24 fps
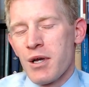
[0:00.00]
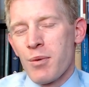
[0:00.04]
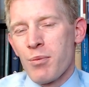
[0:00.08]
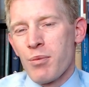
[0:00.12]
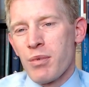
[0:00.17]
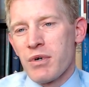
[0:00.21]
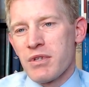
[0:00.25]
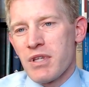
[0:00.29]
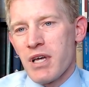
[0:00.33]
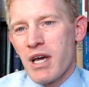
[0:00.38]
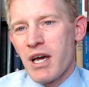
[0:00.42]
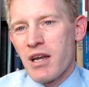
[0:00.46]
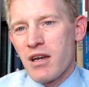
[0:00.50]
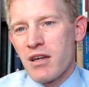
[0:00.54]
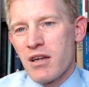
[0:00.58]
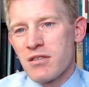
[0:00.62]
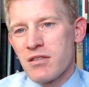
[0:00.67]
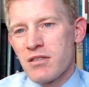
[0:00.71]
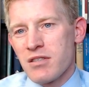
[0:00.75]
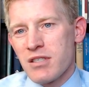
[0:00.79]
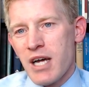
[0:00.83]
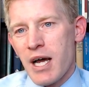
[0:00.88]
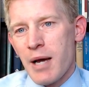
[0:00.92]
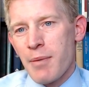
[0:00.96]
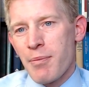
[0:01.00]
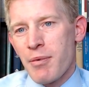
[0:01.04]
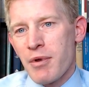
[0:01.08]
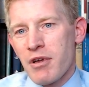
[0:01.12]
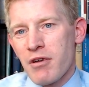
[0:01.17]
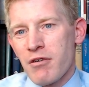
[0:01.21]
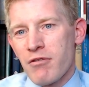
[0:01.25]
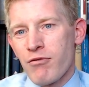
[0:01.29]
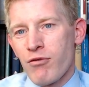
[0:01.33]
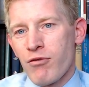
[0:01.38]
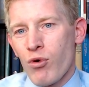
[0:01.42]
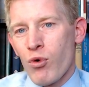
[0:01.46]
But that is a
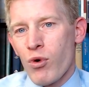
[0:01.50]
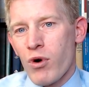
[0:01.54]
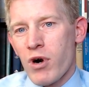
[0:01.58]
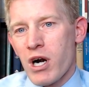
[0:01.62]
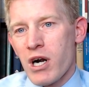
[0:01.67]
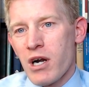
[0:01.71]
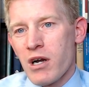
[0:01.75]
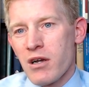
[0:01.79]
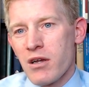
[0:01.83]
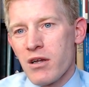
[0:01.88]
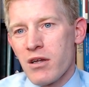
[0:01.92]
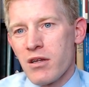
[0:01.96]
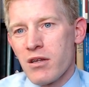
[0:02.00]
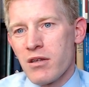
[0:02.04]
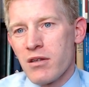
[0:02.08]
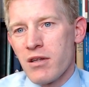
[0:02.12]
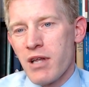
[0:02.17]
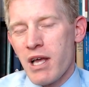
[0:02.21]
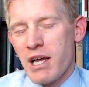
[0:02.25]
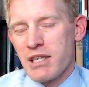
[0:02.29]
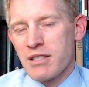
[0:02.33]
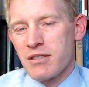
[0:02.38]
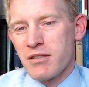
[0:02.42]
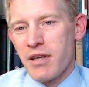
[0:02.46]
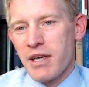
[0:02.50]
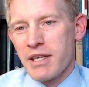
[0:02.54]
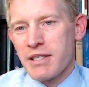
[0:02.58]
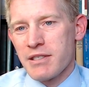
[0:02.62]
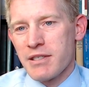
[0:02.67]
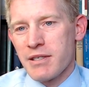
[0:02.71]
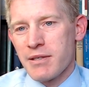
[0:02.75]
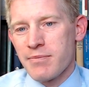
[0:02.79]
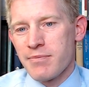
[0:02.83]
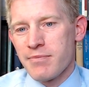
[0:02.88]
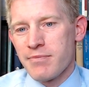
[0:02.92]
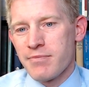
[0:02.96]
topic for next
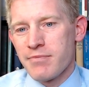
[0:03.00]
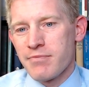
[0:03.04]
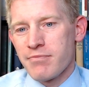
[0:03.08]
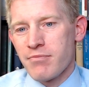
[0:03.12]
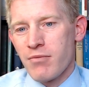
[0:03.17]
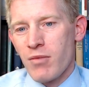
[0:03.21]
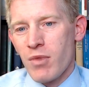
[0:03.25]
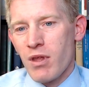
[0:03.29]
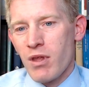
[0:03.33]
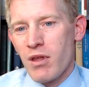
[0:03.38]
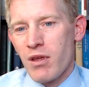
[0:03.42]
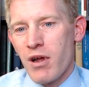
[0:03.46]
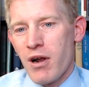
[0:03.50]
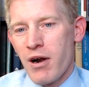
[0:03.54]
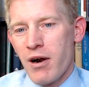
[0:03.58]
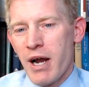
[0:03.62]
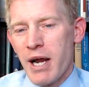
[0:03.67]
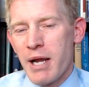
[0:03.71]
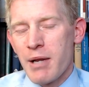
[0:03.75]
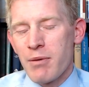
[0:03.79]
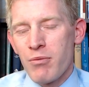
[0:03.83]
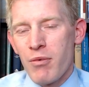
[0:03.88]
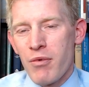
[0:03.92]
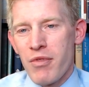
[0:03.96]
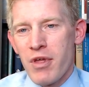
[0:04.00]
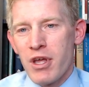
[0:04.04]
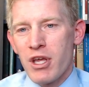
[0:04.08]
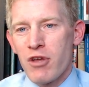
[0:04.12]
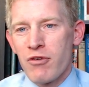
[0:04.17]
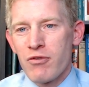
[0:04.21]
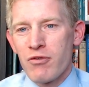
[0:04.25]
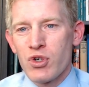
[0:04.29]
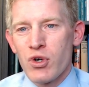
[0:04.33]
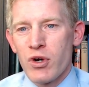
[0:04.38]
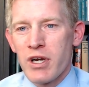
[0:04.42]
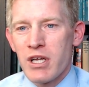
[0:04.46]
lesson. All right. Well, thank you
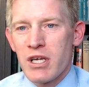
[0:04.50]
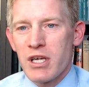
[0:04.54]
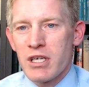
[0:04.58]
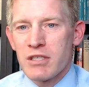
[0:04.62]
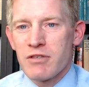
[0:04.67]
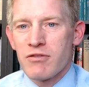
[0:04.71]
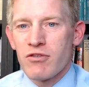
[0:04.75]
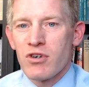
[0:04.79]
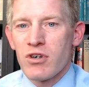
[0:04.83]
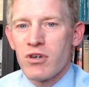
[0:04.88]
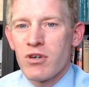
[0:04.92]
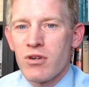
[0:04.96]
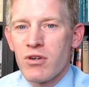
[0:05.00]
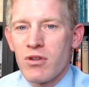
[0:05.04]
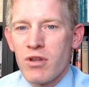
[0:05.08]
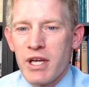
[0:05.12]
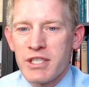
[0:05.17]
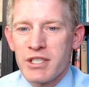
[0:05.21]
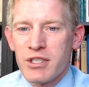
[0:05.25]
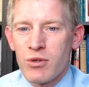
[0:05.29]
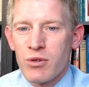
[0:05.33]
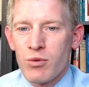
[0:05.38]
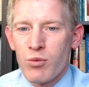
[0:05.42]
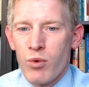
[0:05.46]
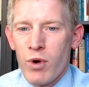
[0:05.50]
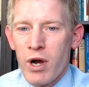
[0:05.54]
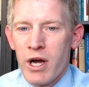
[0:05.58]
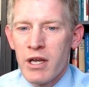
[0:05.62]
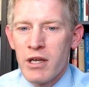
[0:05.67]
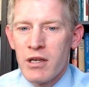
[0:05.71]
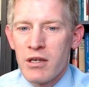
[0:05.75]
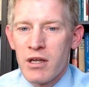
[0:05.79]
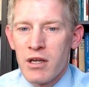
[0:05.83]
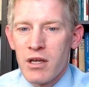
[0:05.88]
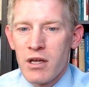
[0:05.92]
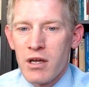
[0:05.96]
for joining us for lesson one.
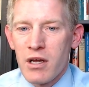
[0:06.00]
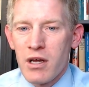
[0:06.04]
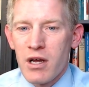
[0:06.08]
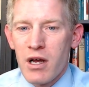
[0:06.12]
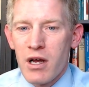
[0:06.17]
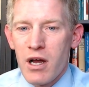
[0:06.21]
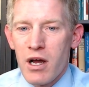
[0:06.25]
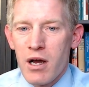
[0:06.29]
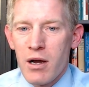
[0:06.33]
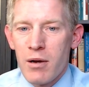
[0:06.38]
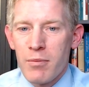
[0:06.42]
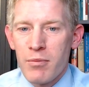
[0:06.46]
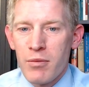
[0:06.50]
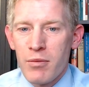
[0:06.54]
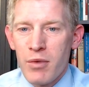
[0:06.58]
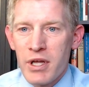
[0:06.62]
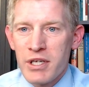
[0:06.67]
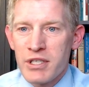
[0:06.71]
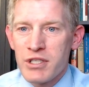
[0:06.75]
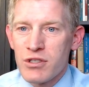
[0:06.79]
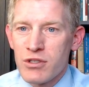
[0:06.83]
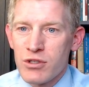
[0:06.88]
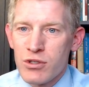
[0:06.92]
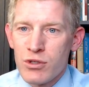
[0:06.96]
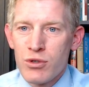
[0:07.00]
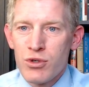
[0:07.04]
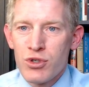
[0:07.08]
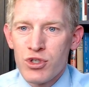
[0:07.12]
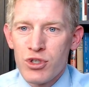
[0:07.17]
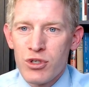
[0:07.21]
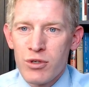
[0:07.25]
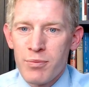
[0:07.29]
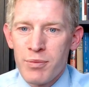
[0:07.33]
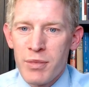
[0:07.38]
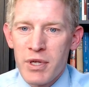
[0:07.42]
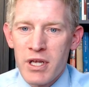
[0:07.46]
Um, lesson two
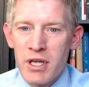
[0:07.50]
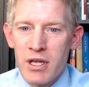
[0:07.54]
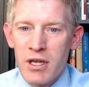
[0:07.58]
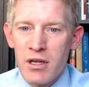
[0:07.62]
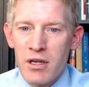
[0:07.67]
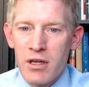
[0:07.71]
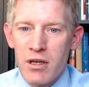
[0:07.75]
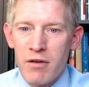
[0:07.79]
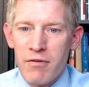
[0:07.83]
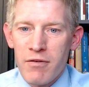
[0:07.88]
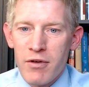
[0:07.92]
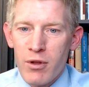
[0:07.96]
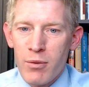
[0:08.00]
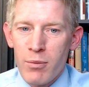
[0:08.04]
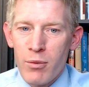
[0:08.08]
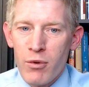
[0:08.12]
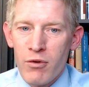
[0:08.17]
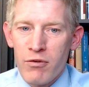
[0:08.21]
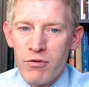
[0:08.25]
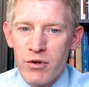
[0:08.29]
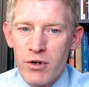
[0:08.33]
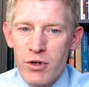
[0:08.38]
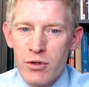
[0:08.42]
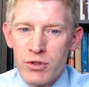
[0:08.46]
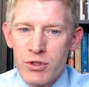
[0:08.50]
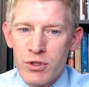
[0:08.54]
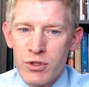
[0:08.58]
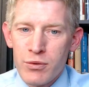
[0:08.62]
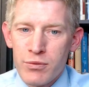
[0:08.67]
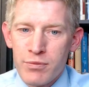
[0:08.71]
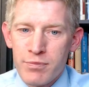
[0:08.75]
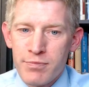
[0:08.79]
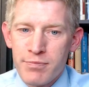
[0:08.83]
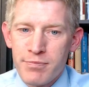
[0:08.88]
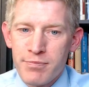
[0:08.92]
should be available for you soon.